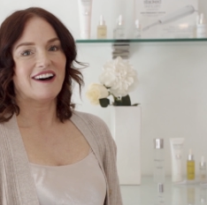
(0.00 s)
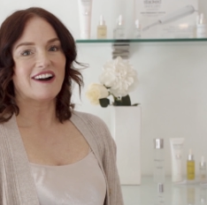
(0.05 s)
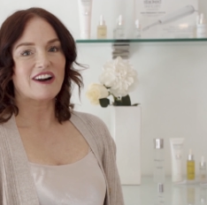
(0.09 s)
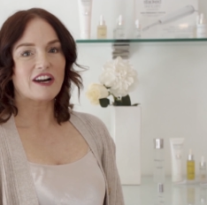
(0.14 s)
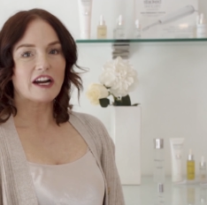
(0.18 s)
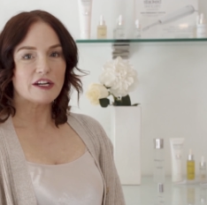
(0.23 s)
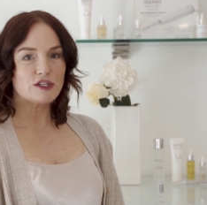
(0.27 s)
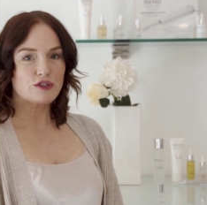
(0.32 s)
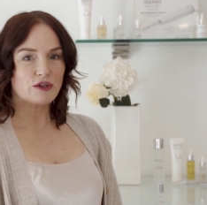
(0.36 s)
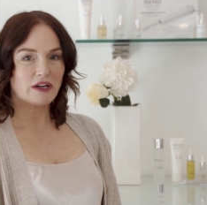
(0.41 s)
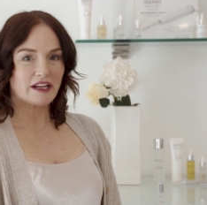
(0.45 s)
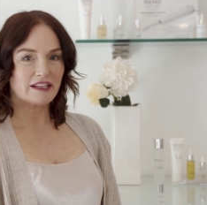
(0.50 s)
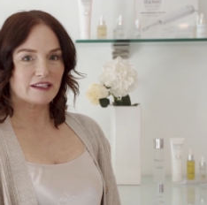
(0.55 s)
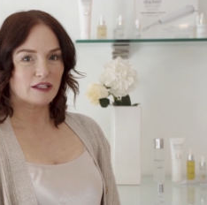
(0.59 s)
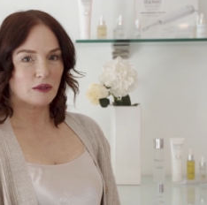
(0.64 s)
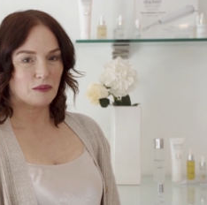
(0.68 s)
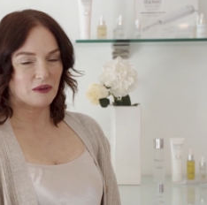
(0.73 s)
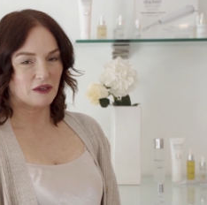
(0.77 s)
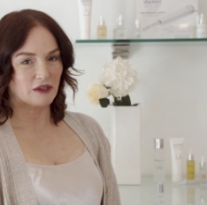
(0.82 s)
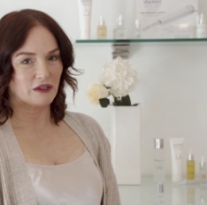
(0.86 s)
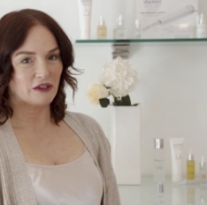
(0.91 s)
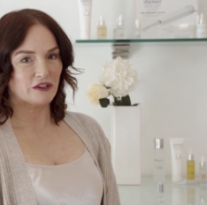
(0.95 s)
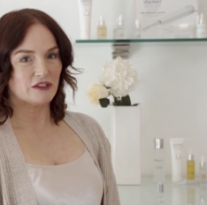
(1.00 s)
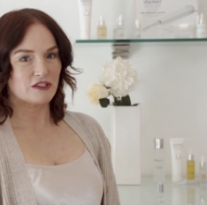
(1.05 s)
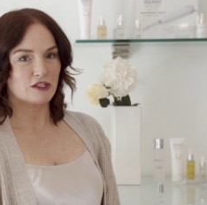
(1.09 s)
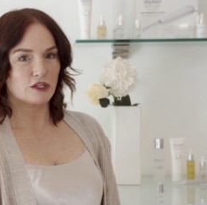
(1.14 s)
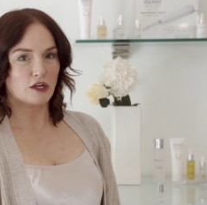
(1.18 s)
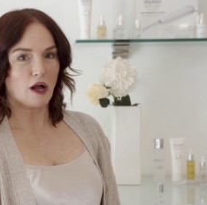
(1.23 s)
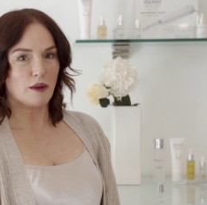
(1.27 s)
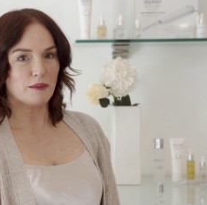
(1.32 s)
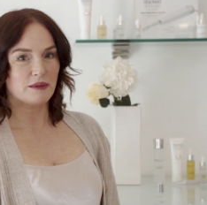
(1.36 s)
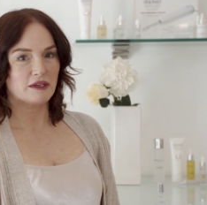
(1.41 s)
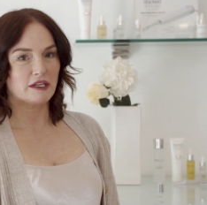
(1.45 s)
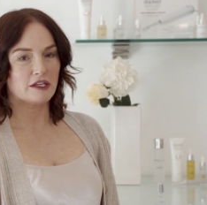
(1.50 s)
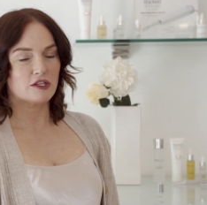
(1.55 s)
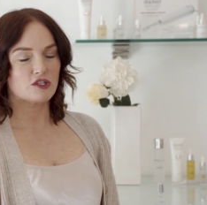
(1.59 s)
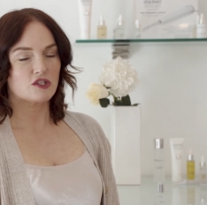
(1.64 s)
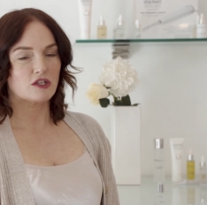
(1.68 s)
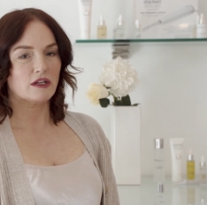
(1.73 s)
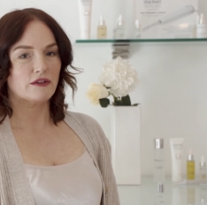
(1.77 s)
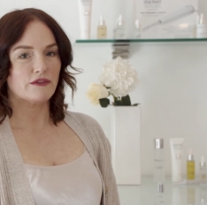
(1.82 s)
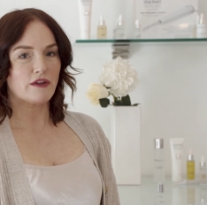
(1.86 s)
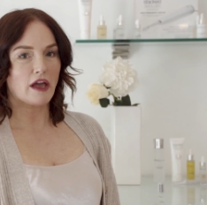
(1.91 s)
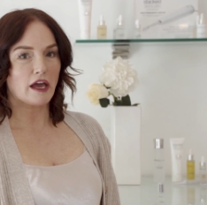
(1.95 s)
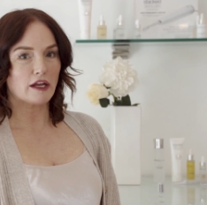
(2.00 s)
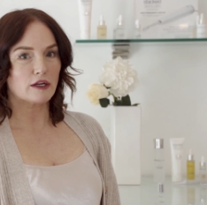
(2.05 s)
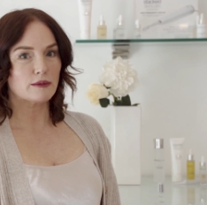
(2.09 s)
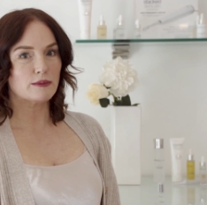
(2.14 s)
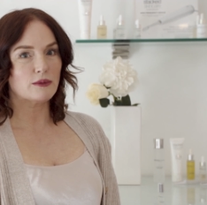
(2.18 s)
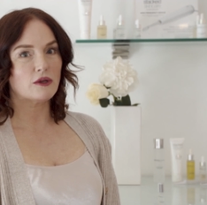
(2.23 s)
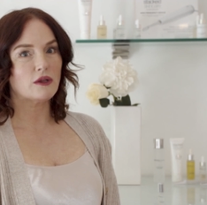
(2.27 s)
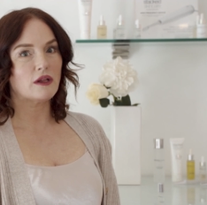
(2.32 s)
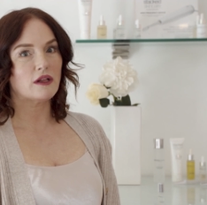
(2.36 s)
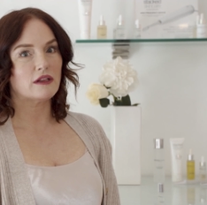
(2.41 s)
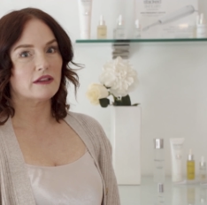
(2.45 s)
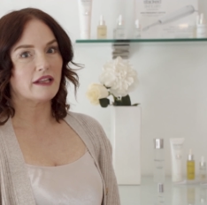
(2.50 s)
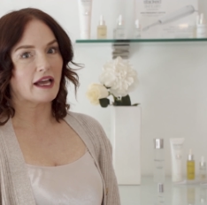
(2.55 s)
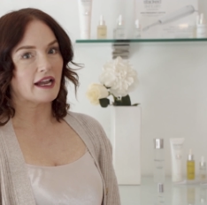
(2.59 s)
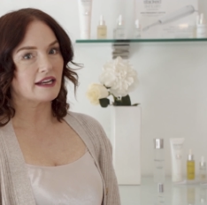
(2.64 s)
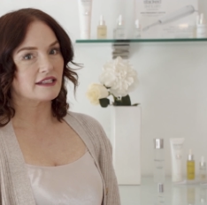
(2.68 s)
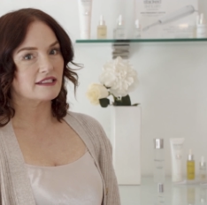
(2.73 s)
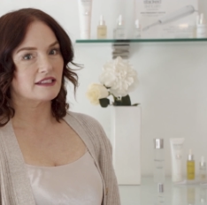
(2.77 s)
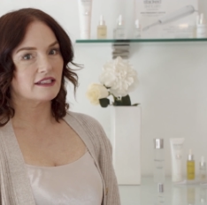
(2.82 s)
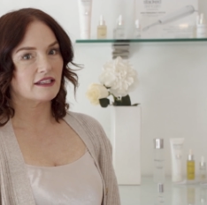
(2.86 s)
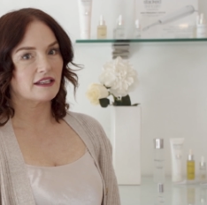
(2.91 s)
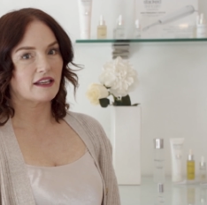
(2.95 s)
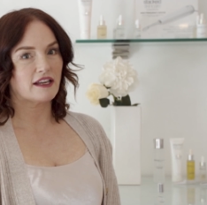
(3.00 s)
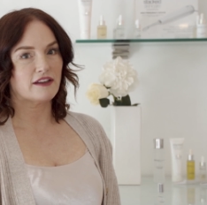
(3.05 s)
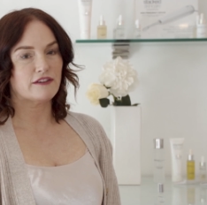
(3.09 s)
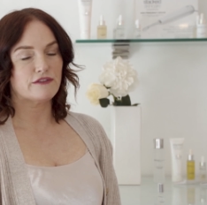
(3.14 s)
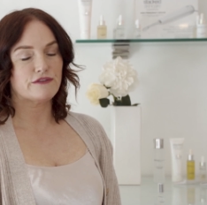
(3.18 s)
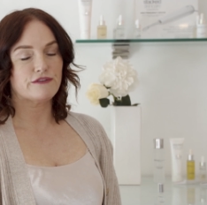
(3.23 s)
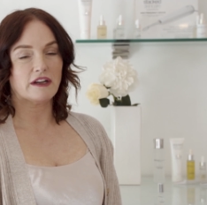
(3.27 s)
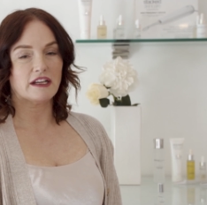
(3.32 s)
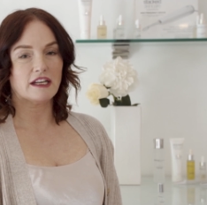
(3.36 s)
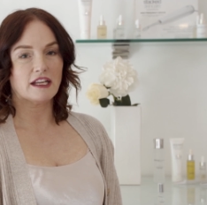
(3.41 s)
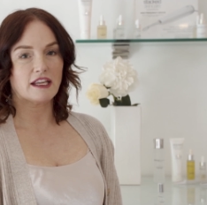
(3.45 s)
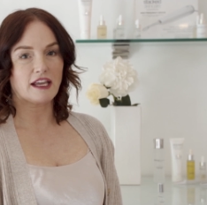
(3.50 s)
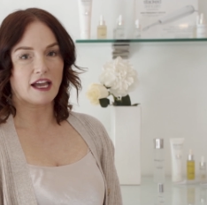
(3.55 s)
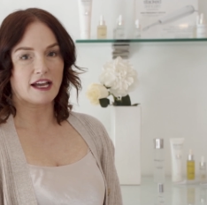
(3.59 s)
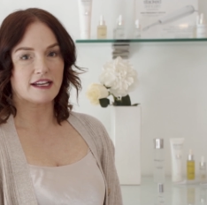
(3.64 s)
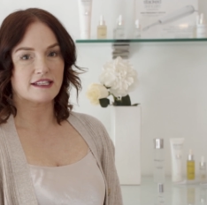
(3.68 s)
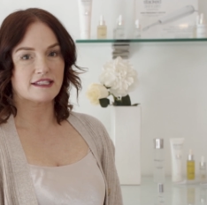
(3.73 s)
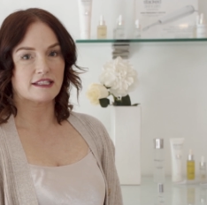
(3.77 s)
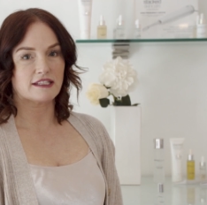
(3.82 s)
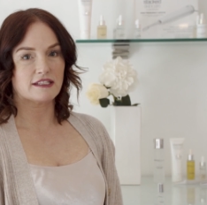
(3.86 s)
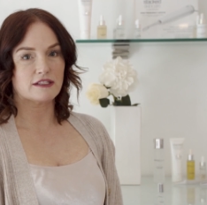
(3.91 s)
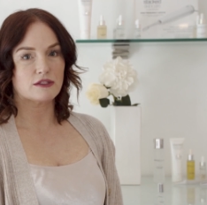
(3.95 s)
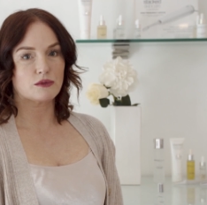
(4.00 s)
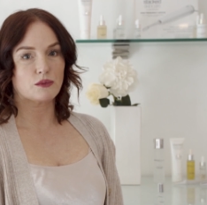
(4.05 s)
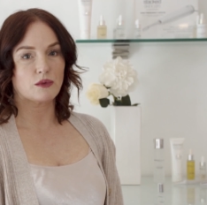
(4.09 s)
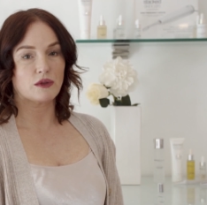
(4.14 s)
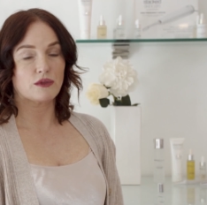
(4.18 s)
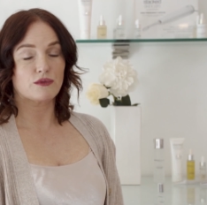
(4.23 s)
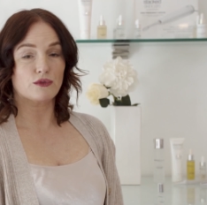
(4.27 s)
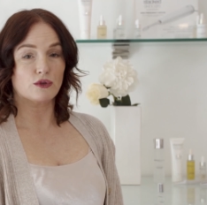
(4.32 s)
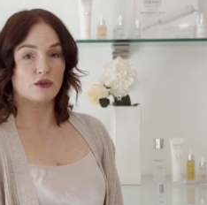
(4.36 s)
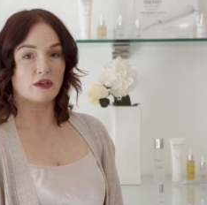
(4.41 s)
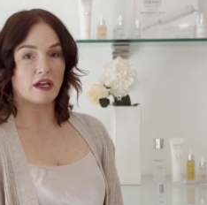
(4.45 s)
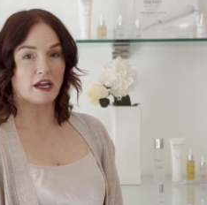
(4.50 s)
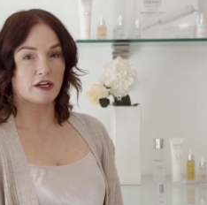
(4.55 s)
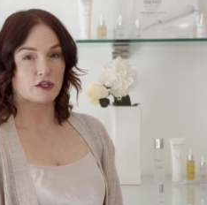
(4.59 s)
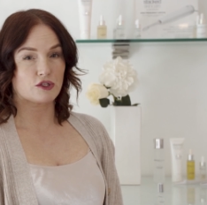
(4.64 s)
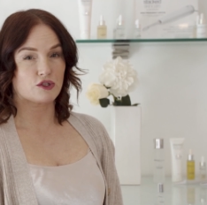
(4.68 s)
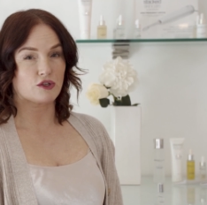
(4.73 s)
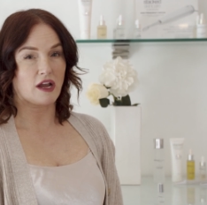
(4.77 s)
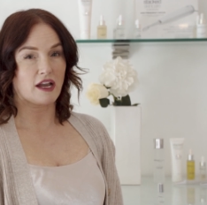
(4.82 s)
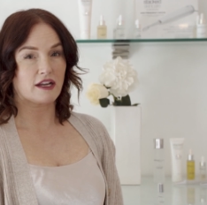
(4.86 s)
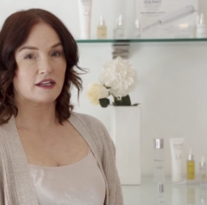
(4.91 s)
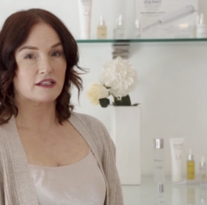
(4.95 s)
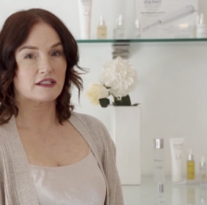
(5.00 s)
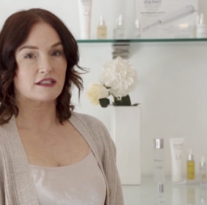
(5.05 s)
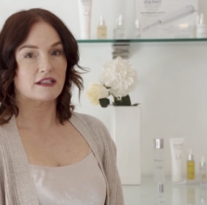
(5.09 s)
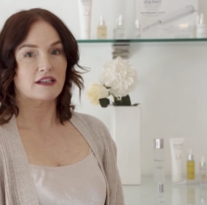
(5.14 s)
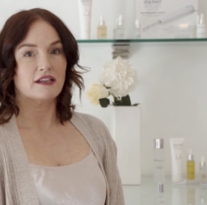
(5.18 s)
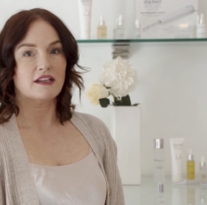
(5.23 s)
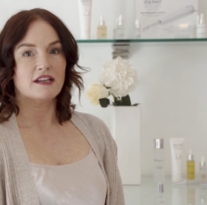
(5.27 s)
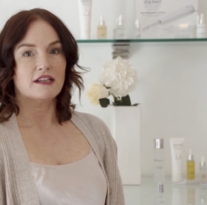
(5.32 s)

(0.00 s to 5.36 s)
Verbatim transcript: Our hydrating lip peel is a combination of edible lactic and phytic acids with fruit extracts